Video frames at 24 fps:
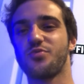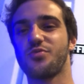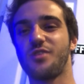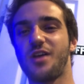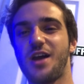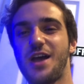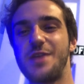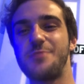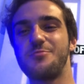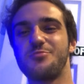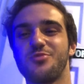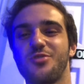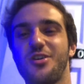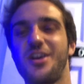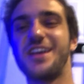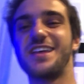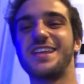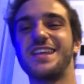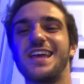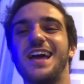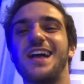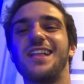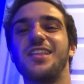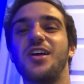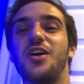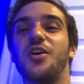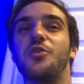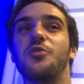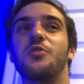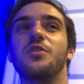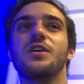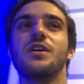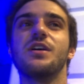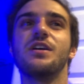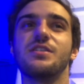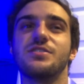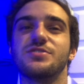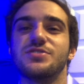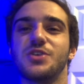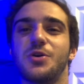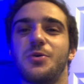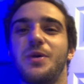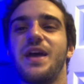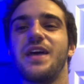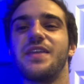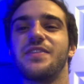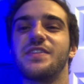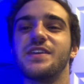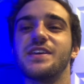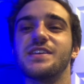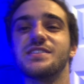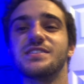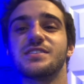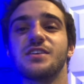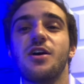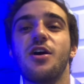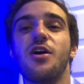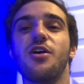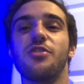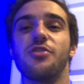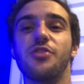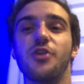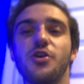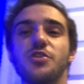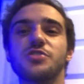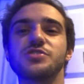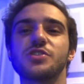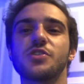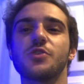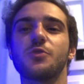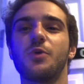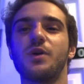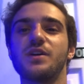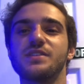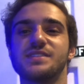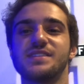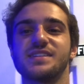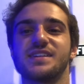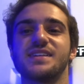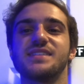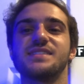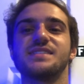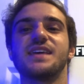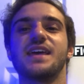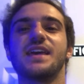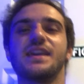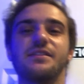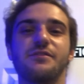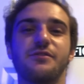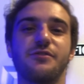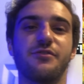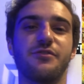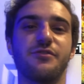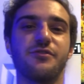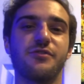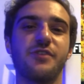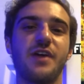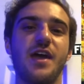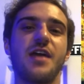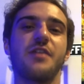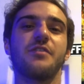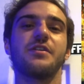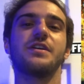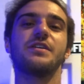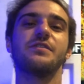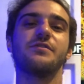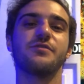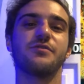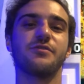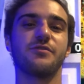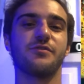bright, bright yellow zoanthids. Those are the ones that contain very,